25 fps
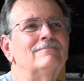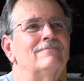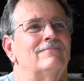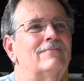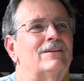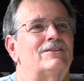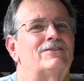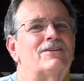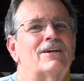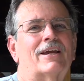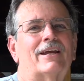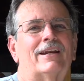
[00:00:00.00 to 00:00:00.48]

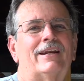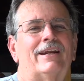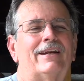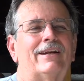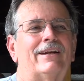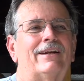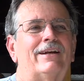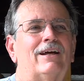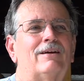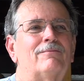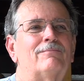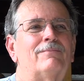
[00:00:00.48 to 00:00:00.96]
The ticket
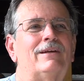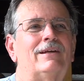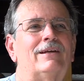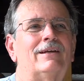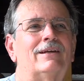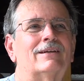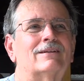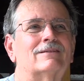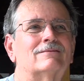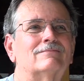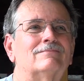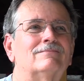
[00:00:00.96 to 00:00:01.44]
ended up
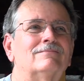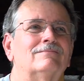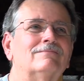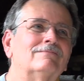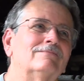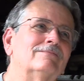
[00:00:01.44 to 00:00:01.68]
being